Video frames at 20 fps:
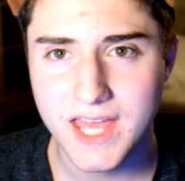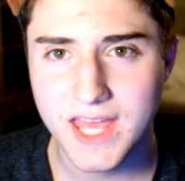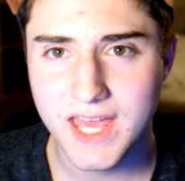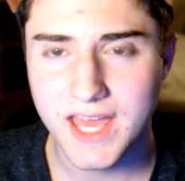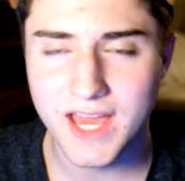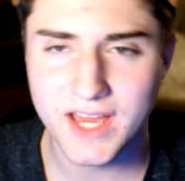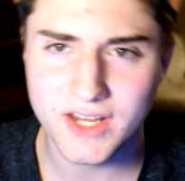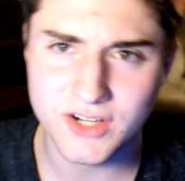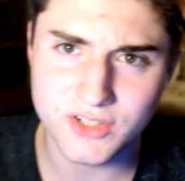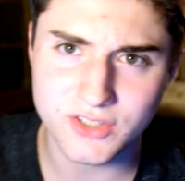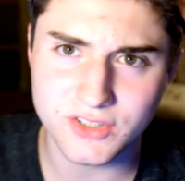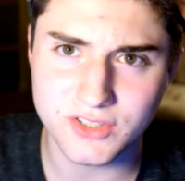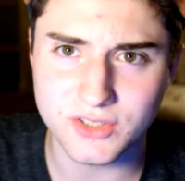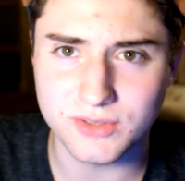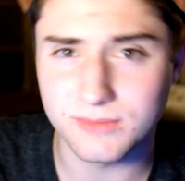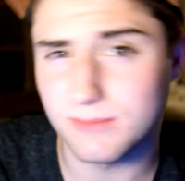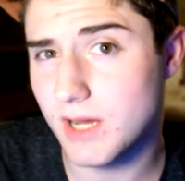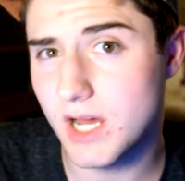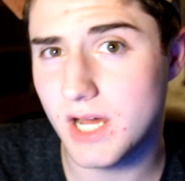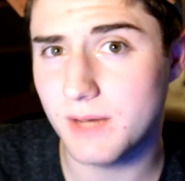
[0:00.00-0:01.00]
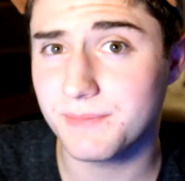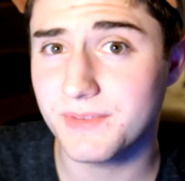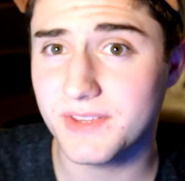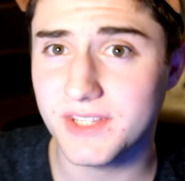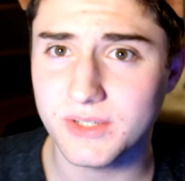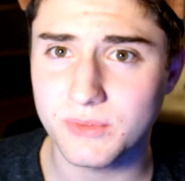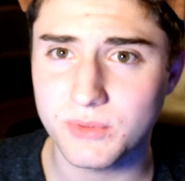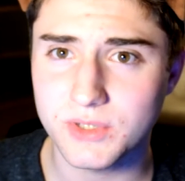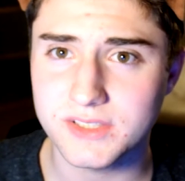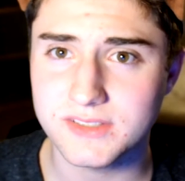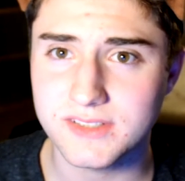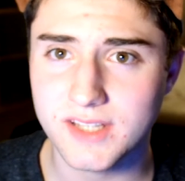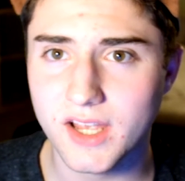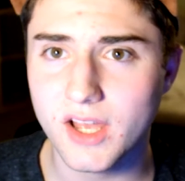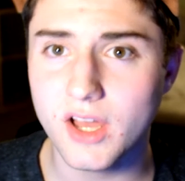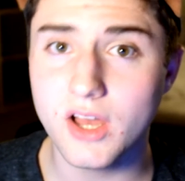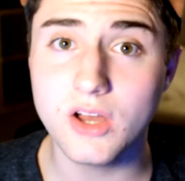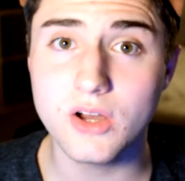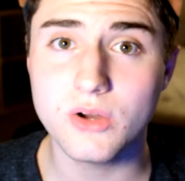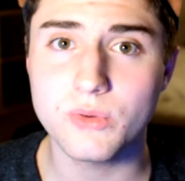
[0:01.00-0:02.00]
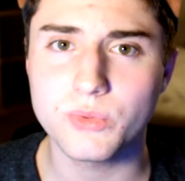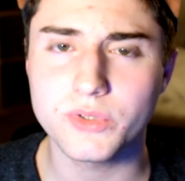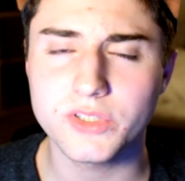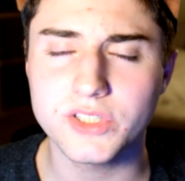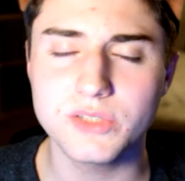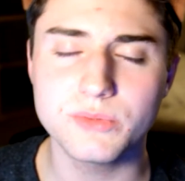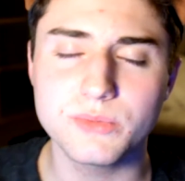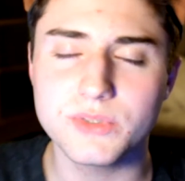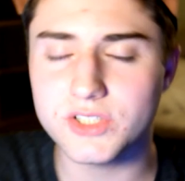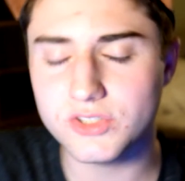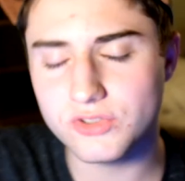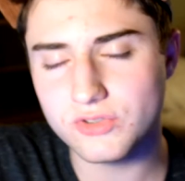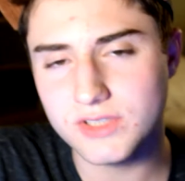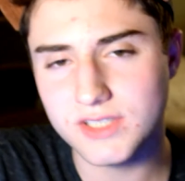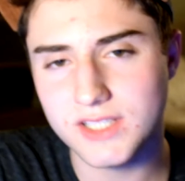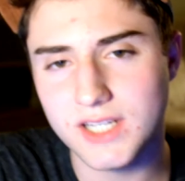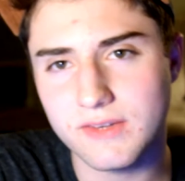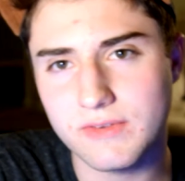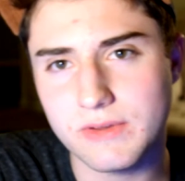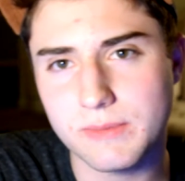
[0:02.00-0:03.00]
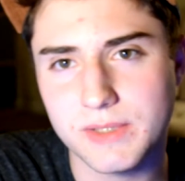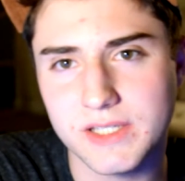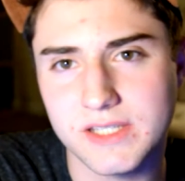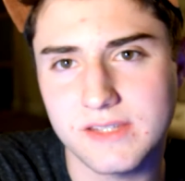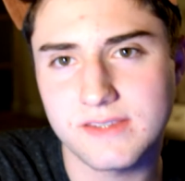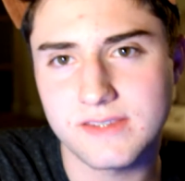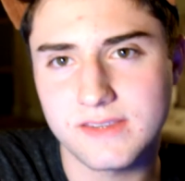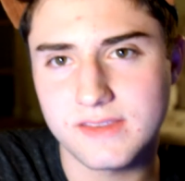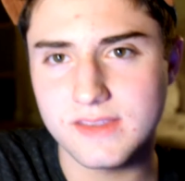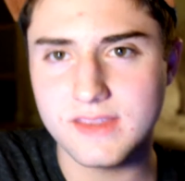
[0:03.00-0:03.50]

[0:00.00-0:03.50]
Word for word: had her little mom thing where it's like, oh well, you want to join the Navy because